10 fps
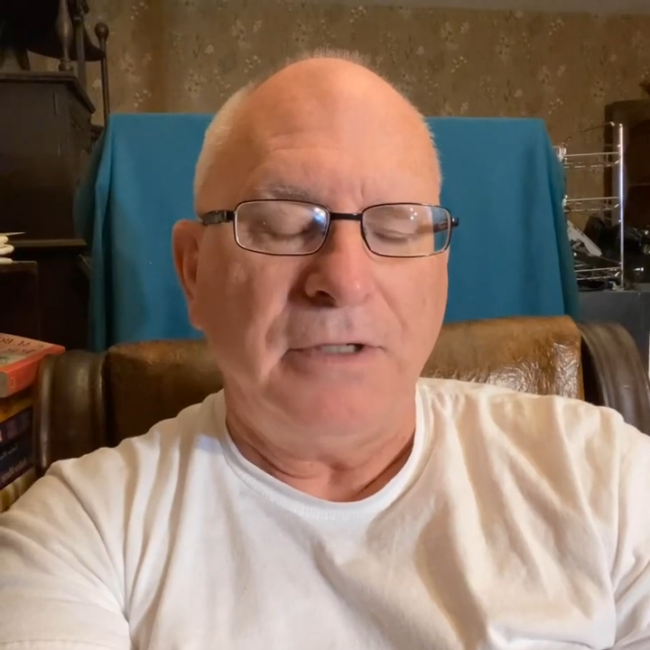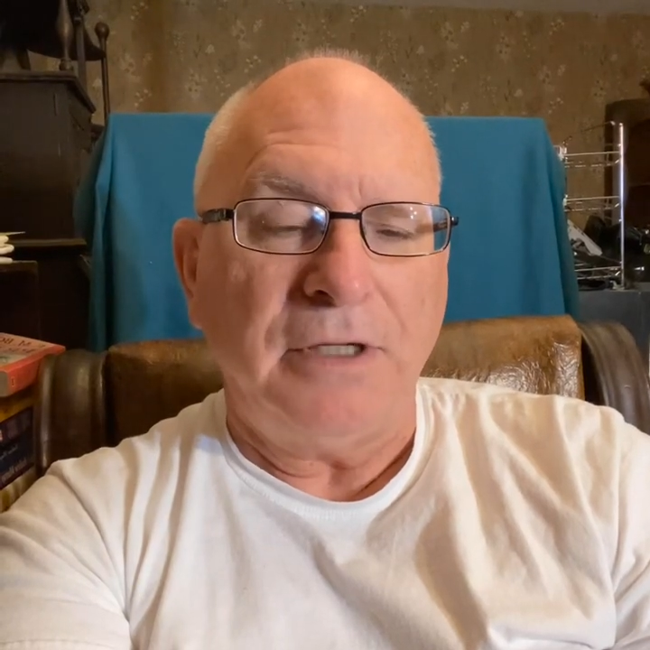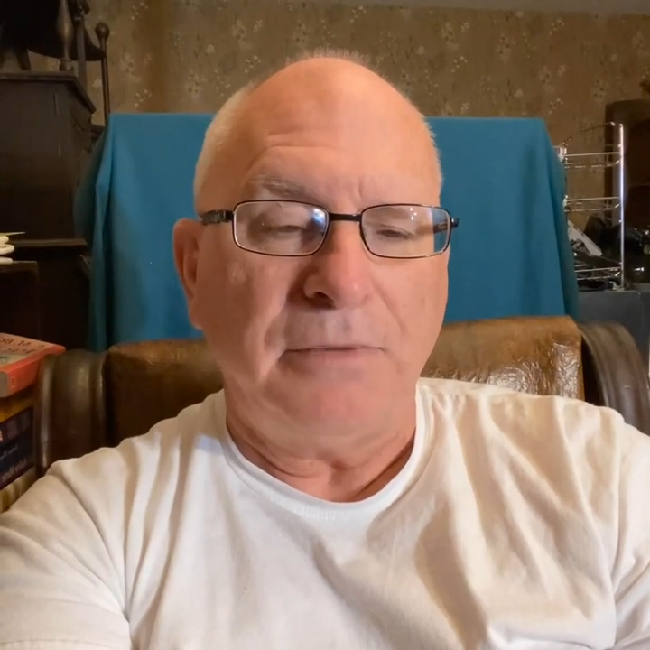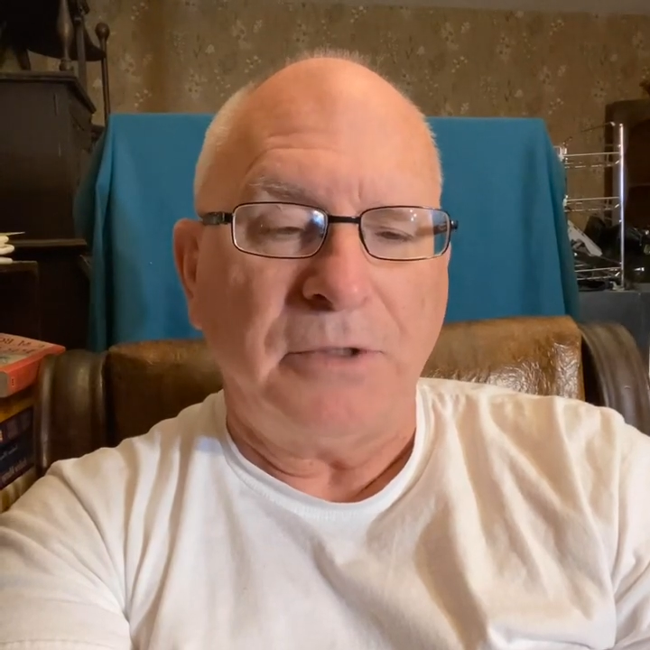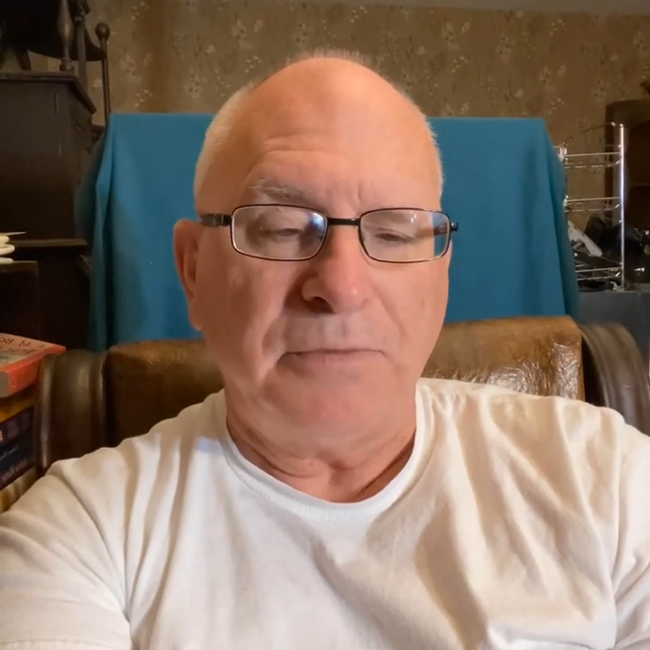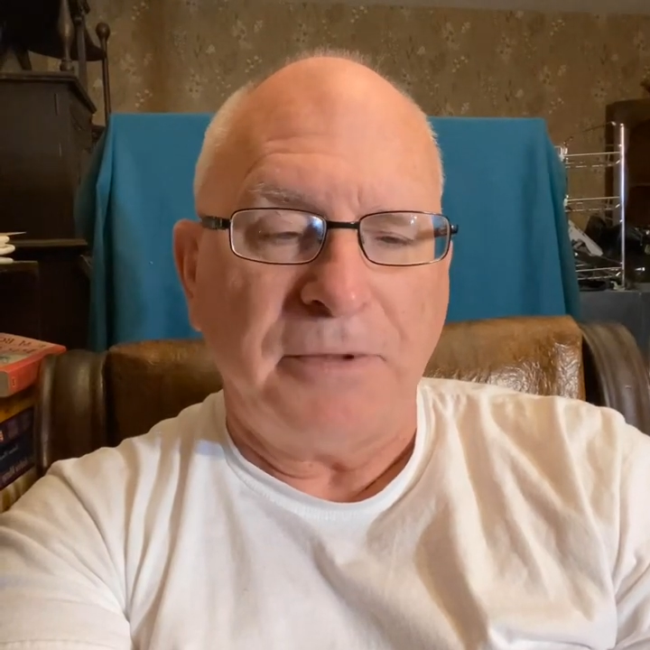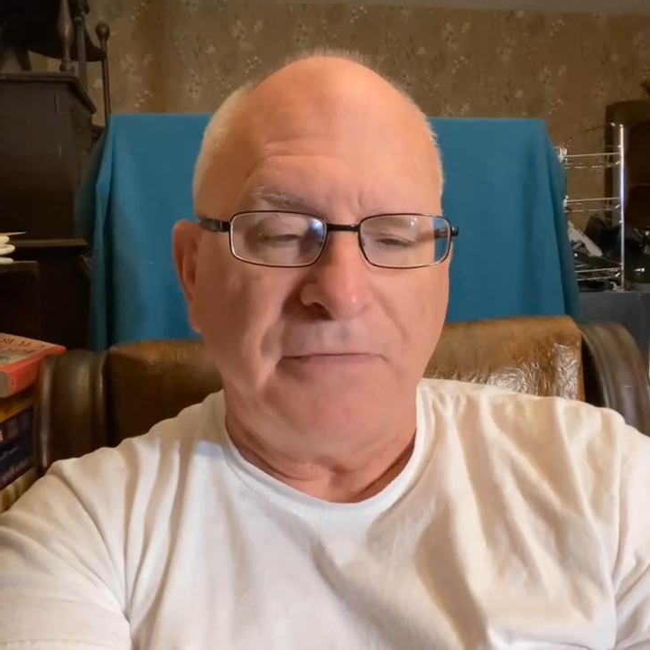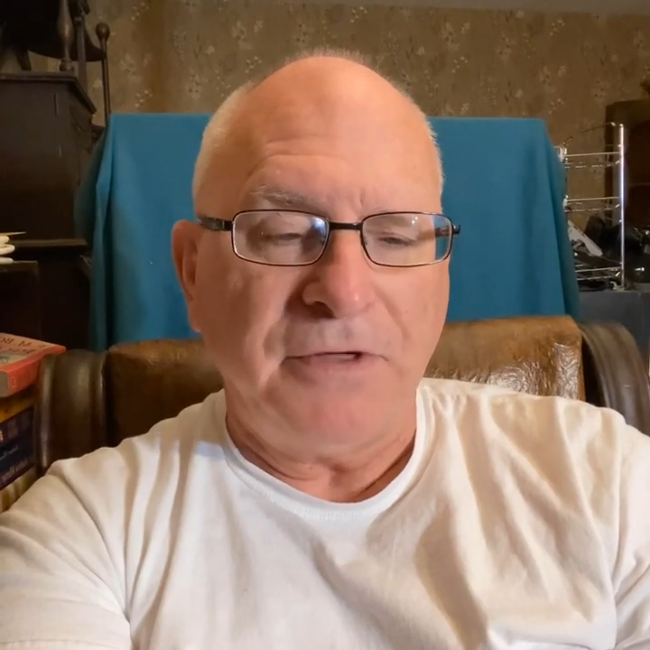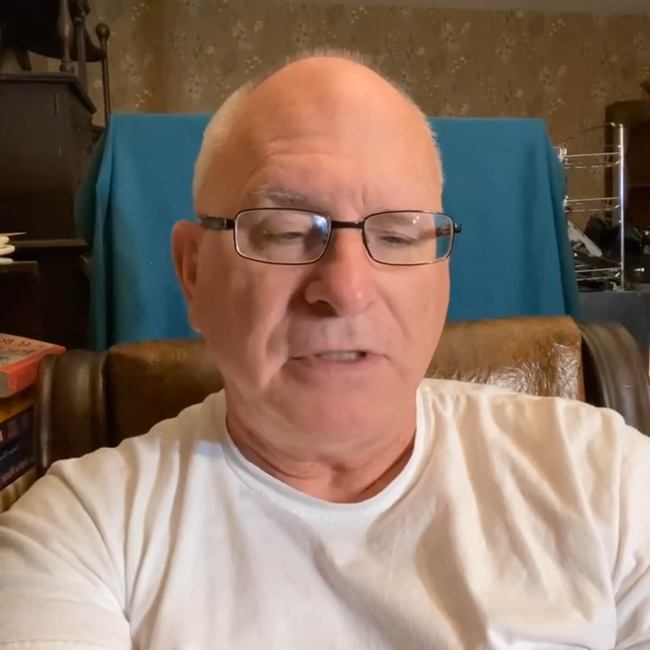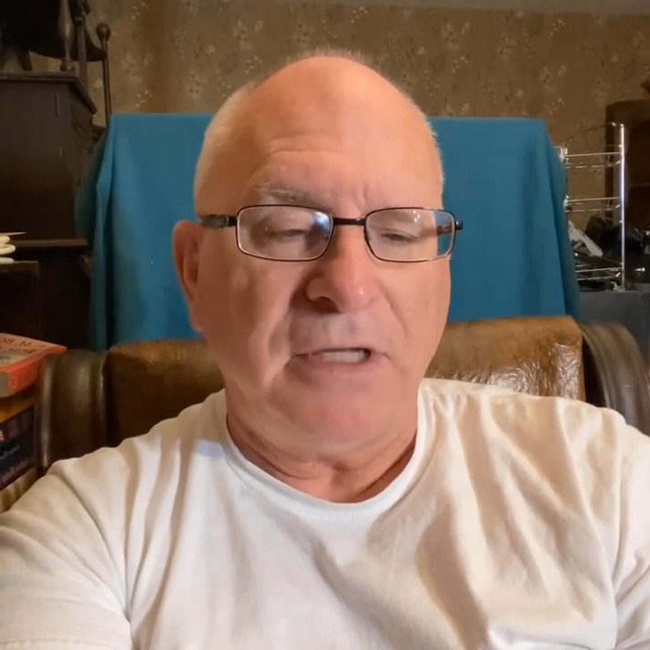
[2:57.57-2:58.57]
In other words,
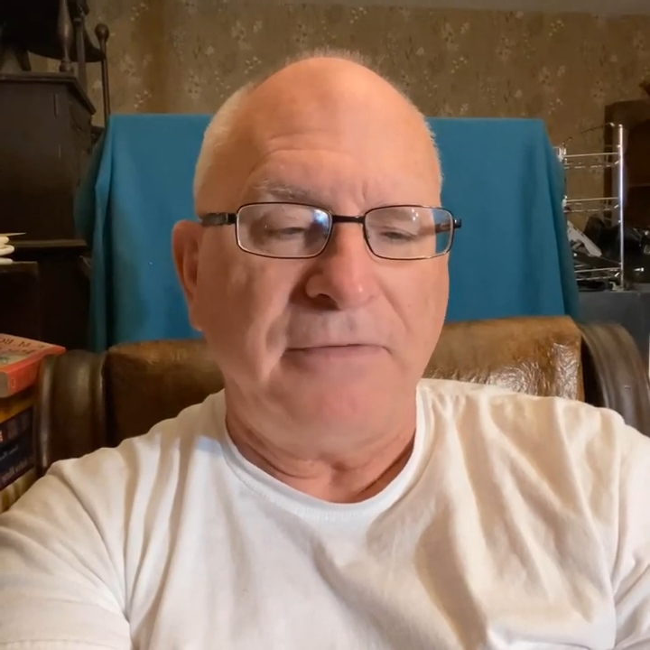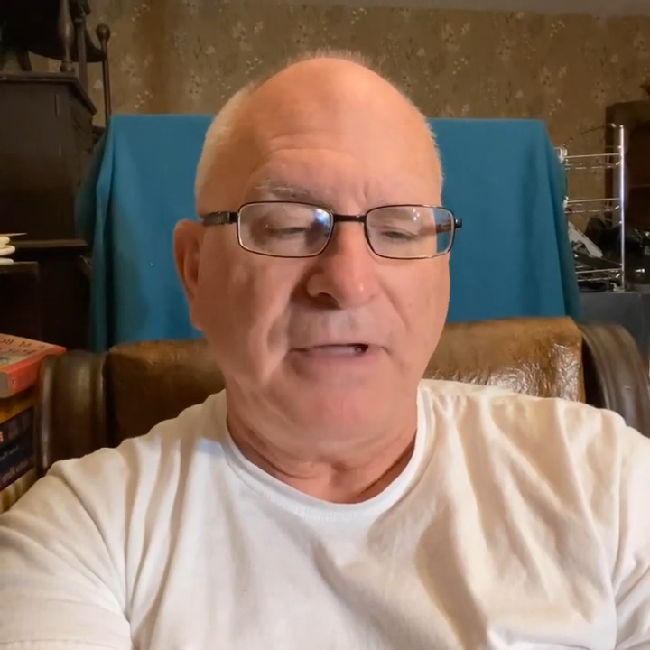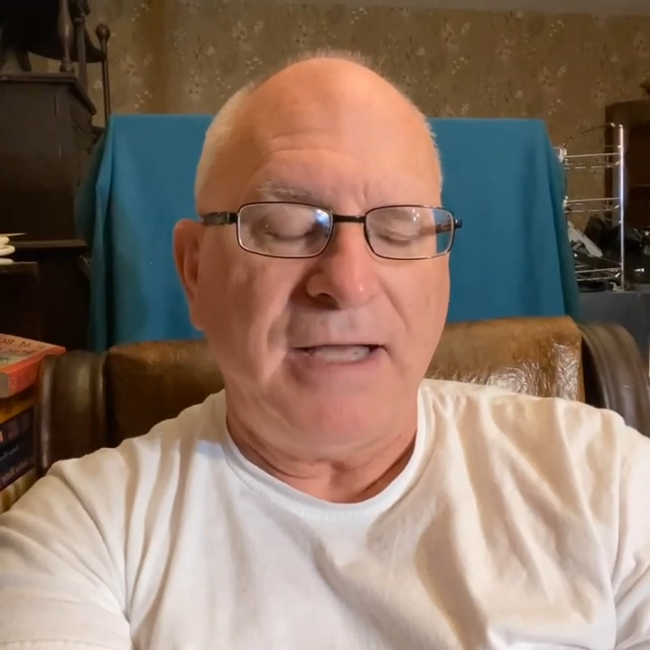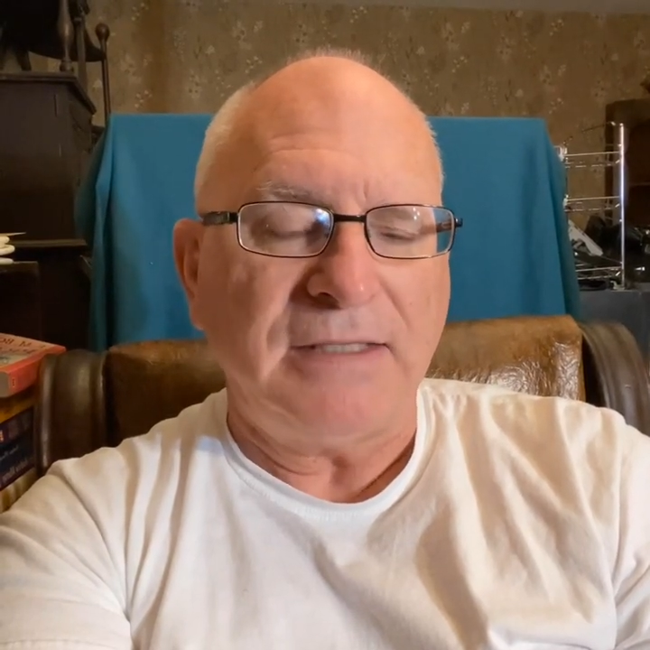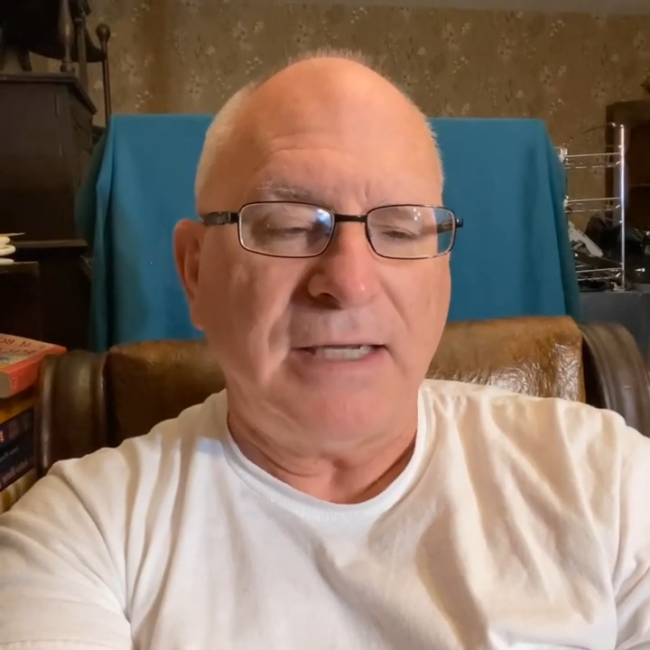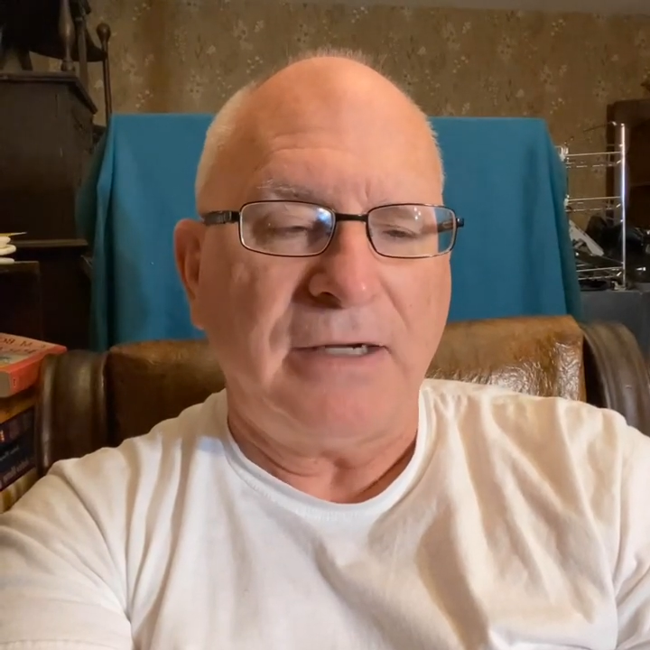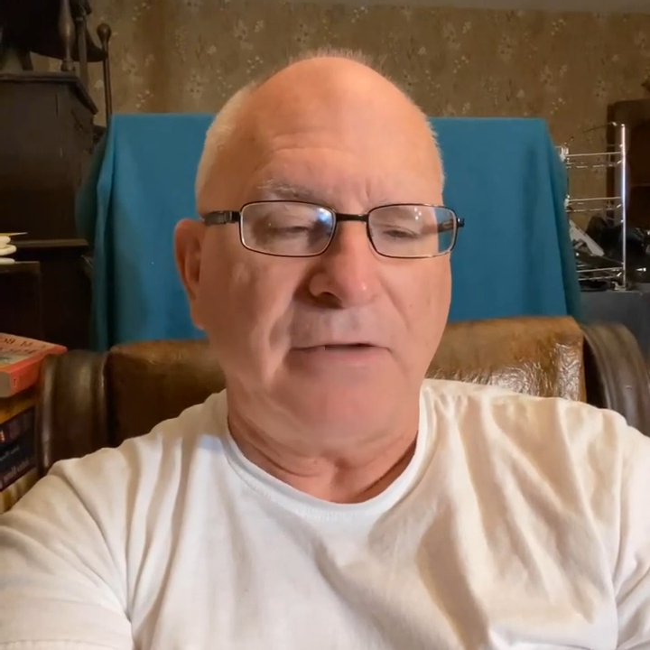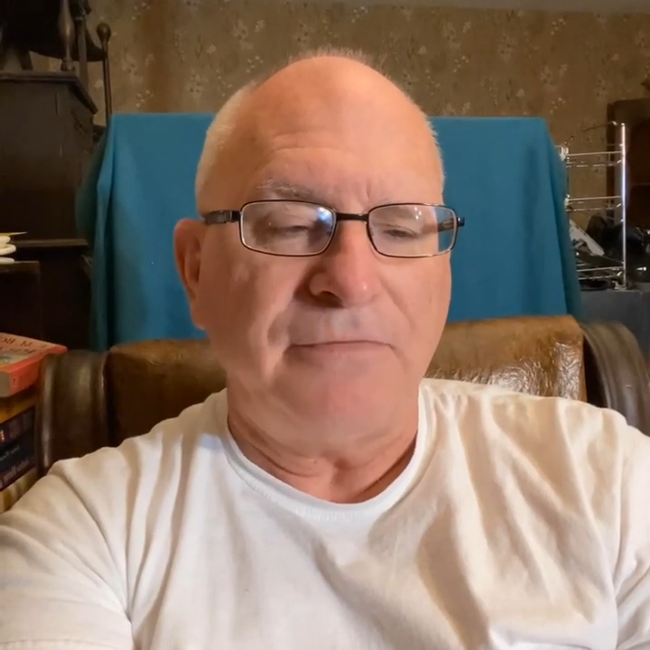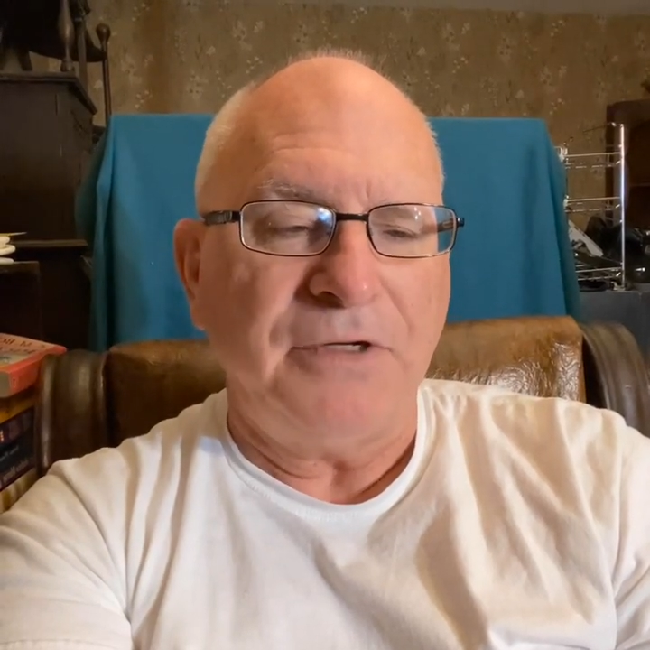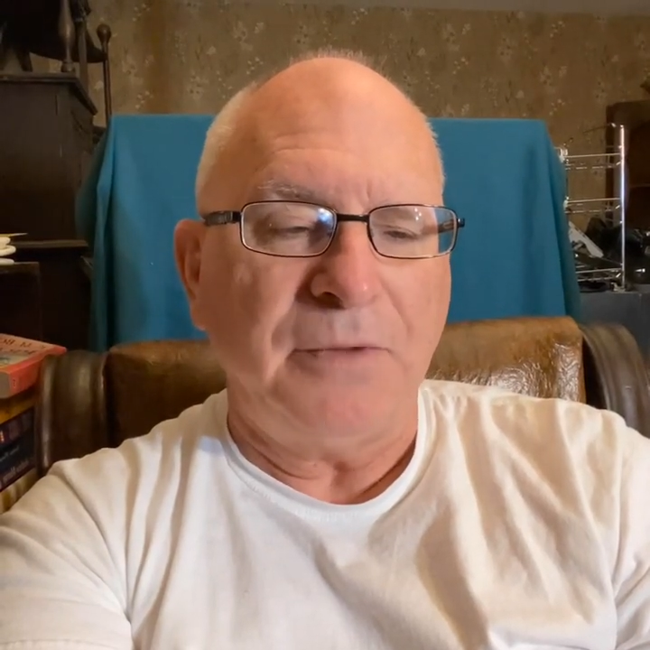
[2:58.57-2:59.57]
perfect love casts out
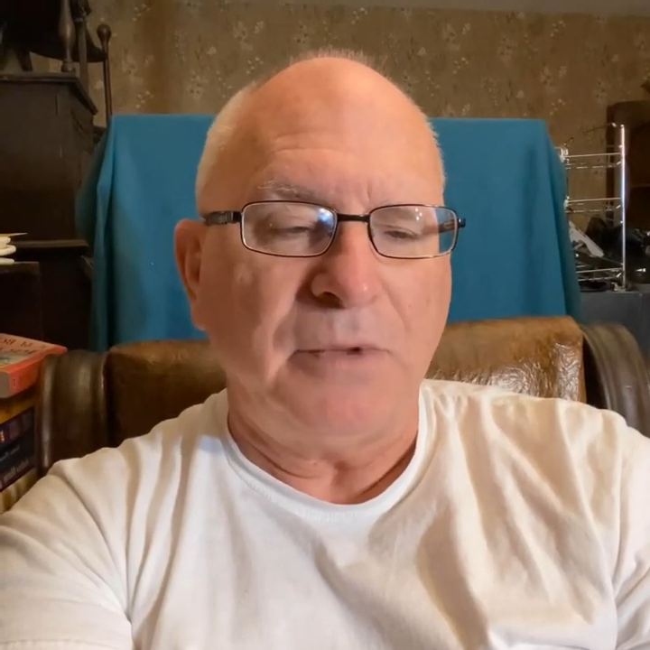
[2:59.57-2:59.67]
all fear,